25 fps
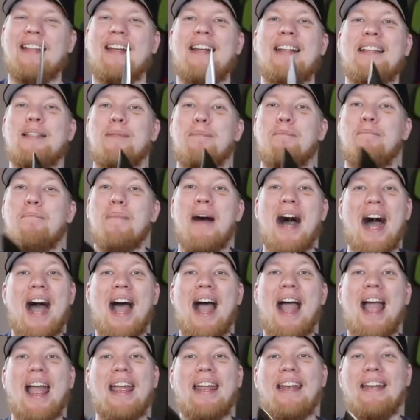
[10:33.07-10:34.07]
that it's
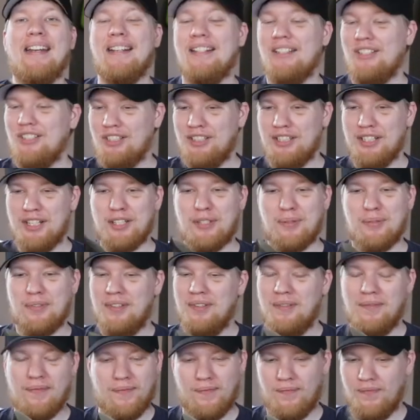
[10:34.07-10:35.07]
mine is just,
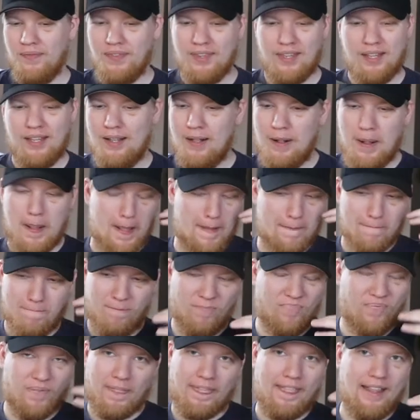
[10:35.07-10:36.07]

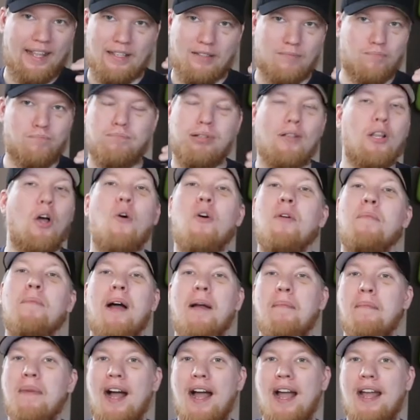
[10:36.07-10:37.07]
it's blowing
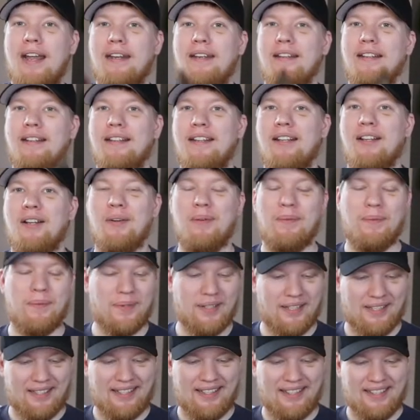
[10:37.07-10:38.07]
my mind. It
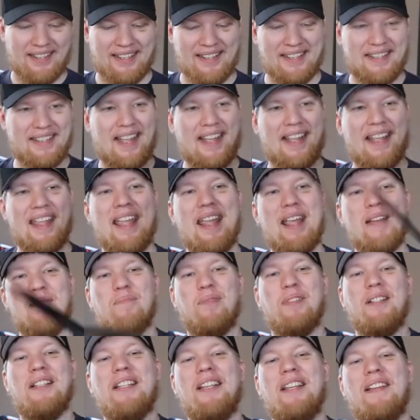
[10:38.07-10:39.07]
really is. I can't
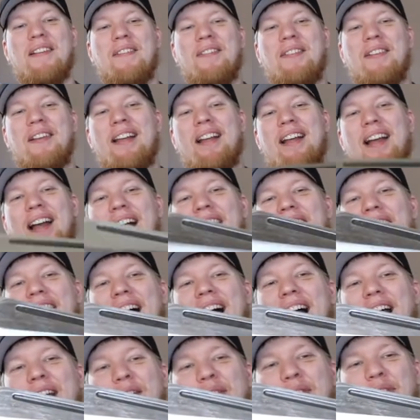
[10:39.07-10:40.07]
believe
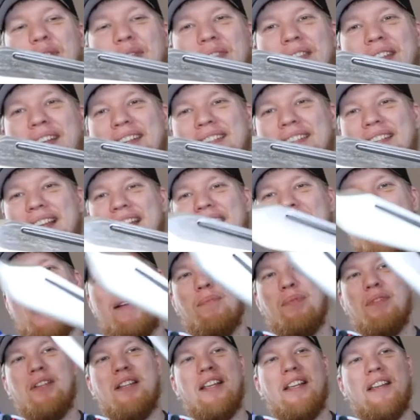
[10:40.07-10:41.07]
I own this. I
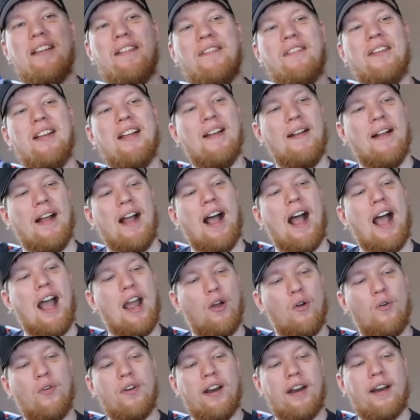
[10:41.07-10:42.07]
can't believe I
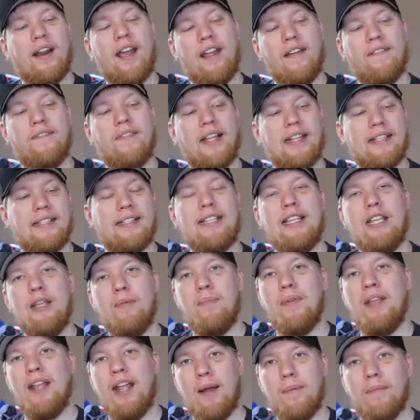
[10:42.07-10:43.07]
own a knife that's
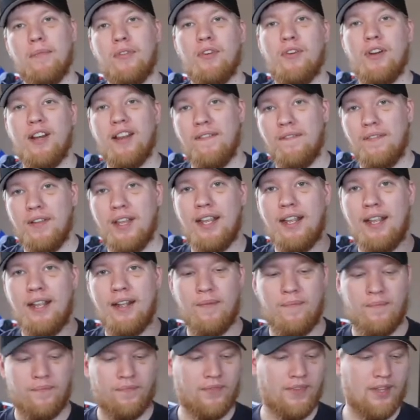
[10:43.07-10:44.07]
CPM
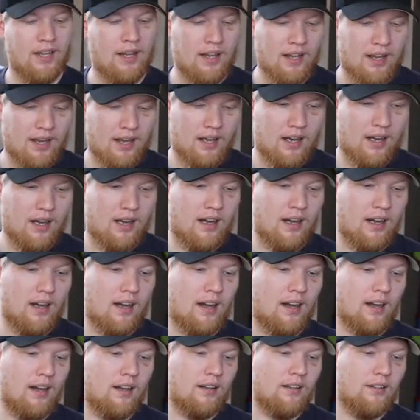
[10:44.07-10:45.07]

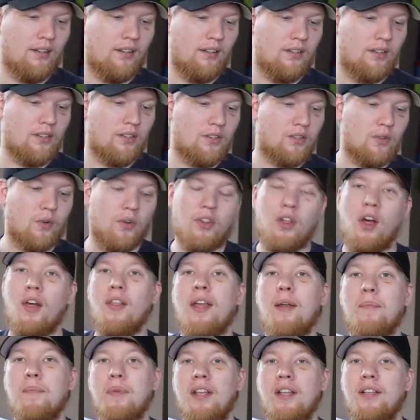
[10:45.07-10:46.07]
3V. So with all
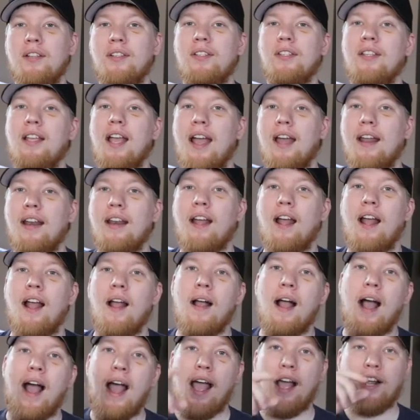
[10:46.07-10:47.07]
that being said,
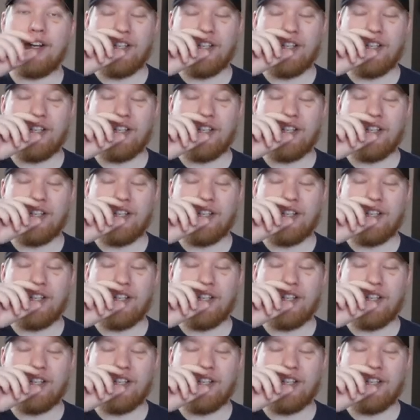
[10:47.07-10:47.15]
I